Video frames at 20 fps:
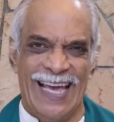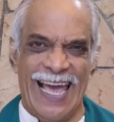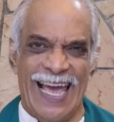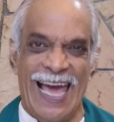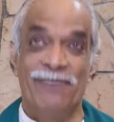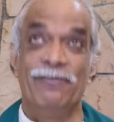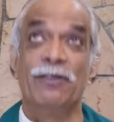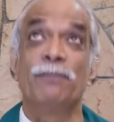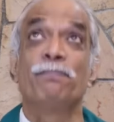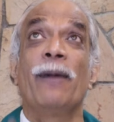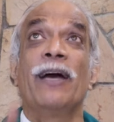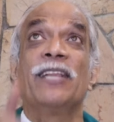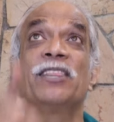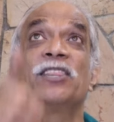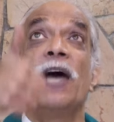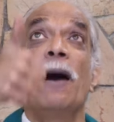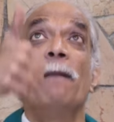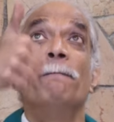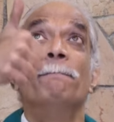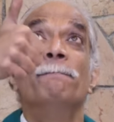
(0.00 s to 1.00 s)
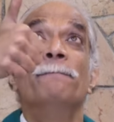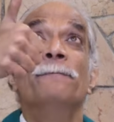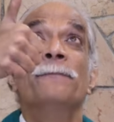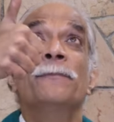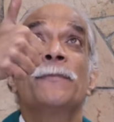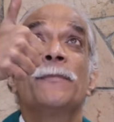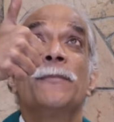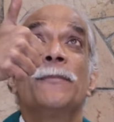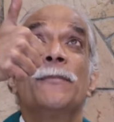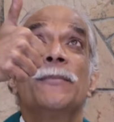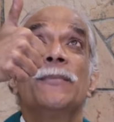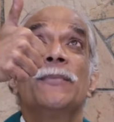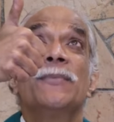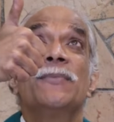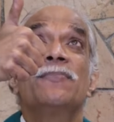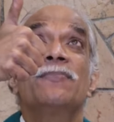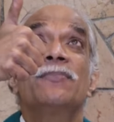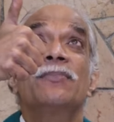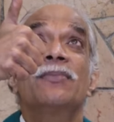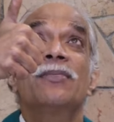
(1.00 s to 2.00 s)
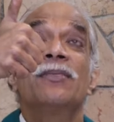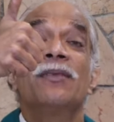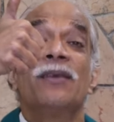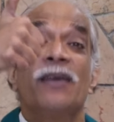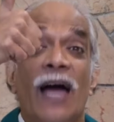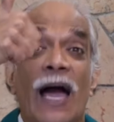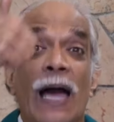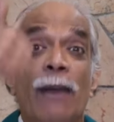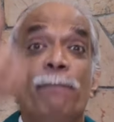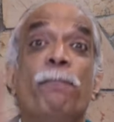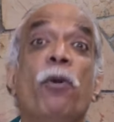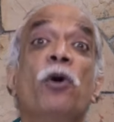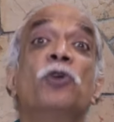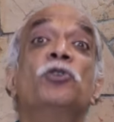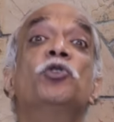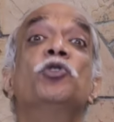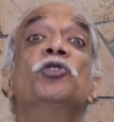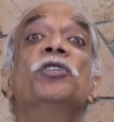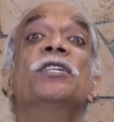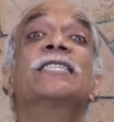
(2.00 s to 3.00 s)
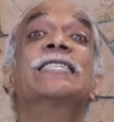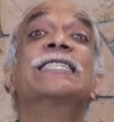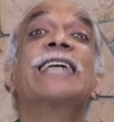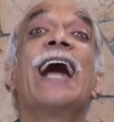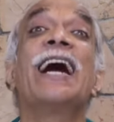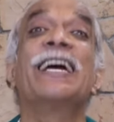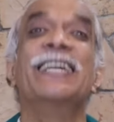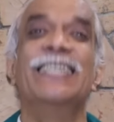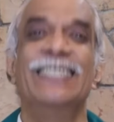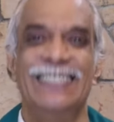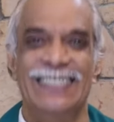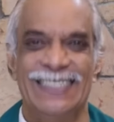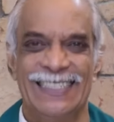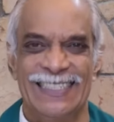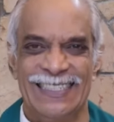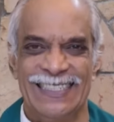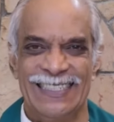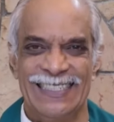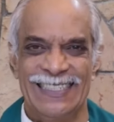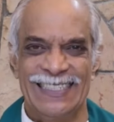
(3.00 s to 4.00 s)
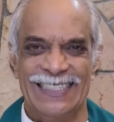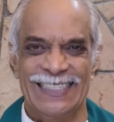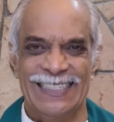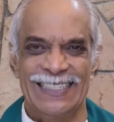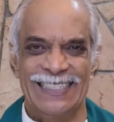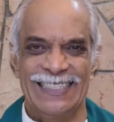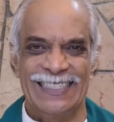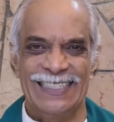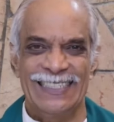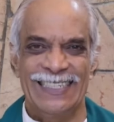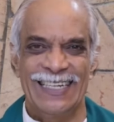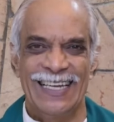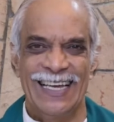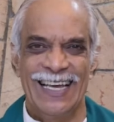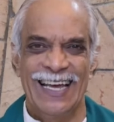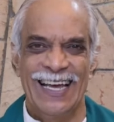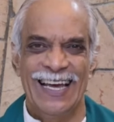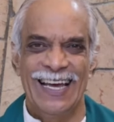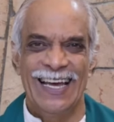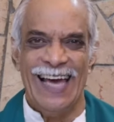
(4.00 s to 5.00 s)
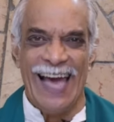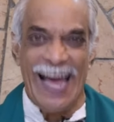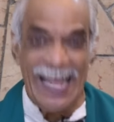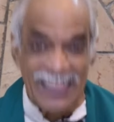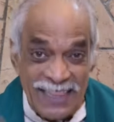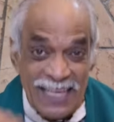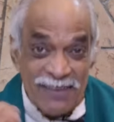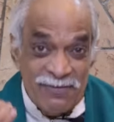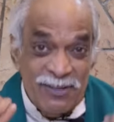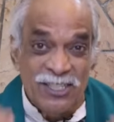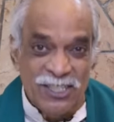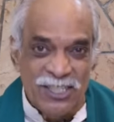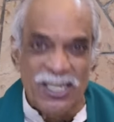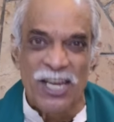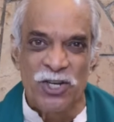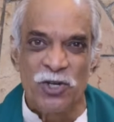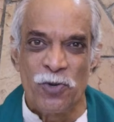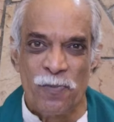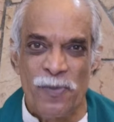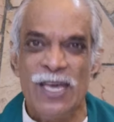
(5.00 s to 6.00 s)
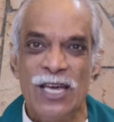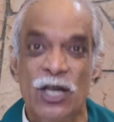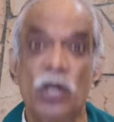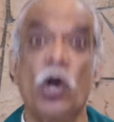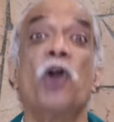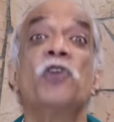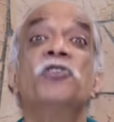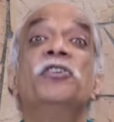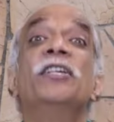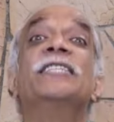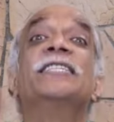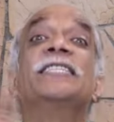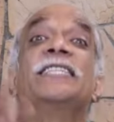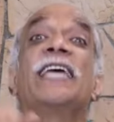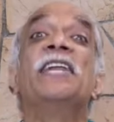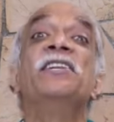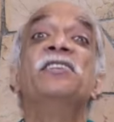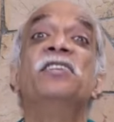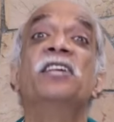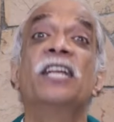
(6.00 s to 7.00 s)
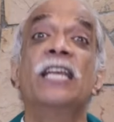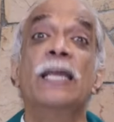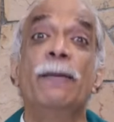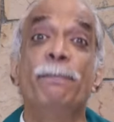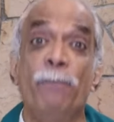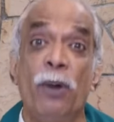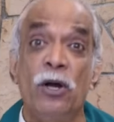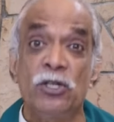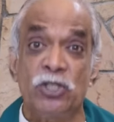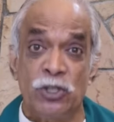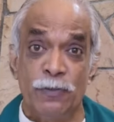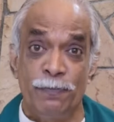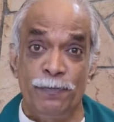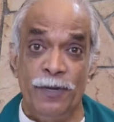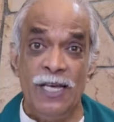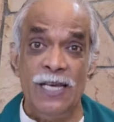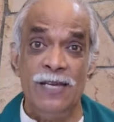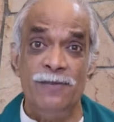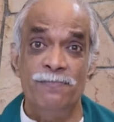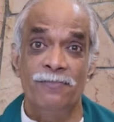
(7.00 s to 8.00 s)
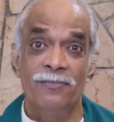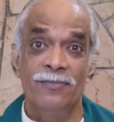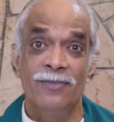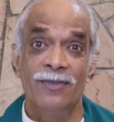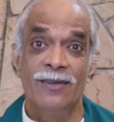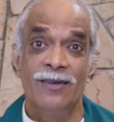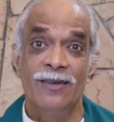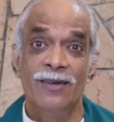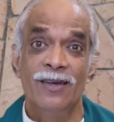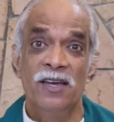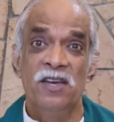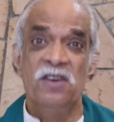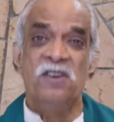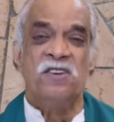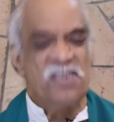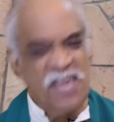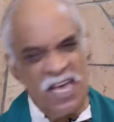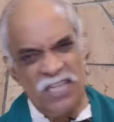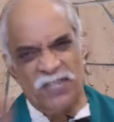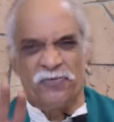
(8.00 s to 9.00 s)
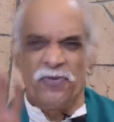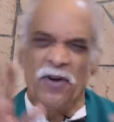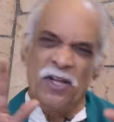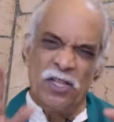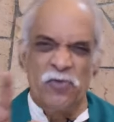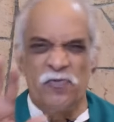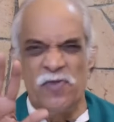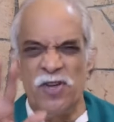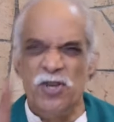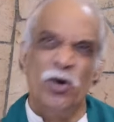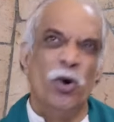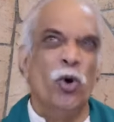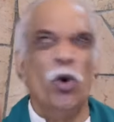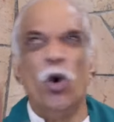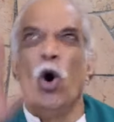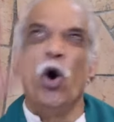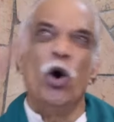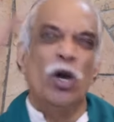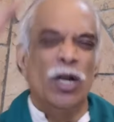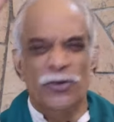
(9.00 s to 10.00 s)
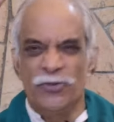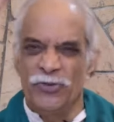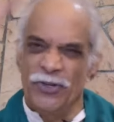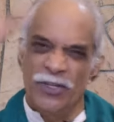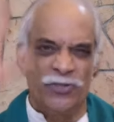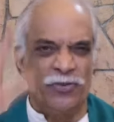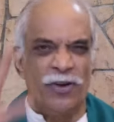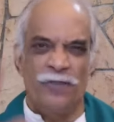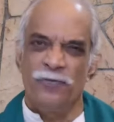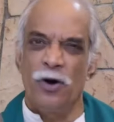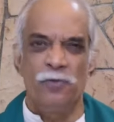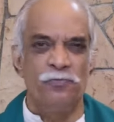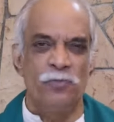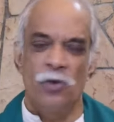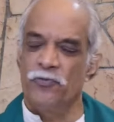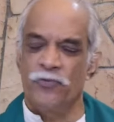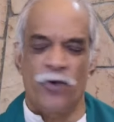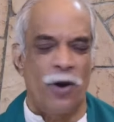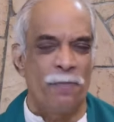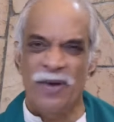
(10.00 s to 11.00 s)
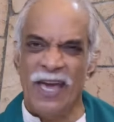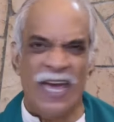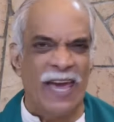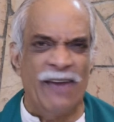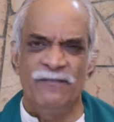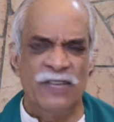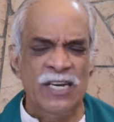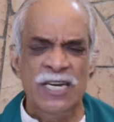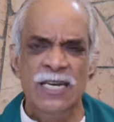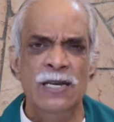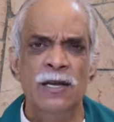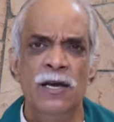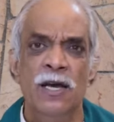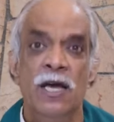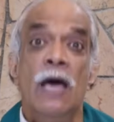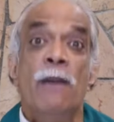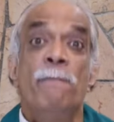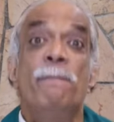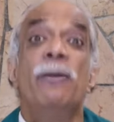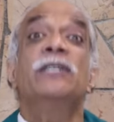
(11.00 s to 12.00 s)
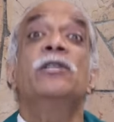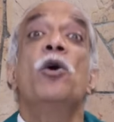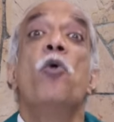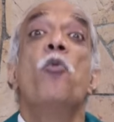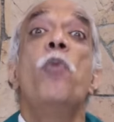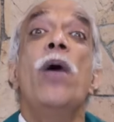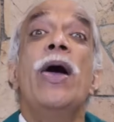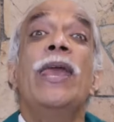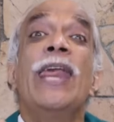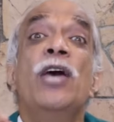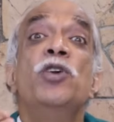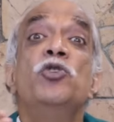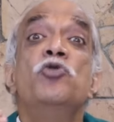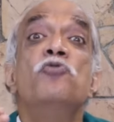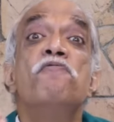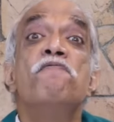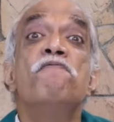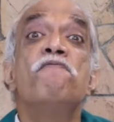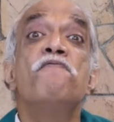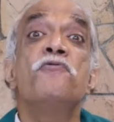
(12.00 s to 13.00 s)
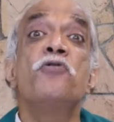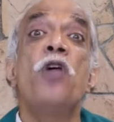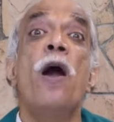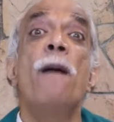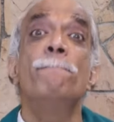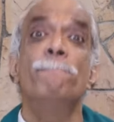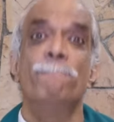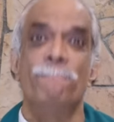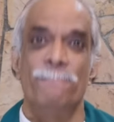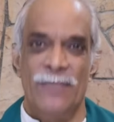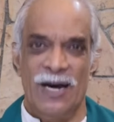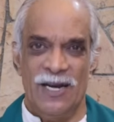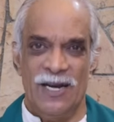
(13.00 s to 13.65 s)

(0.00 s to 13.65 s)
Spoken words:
And with my thumb, I point to the skies. And they will say to me, condescendingly possibly, yes, Father, we know all of us are from heaven, but where are you from?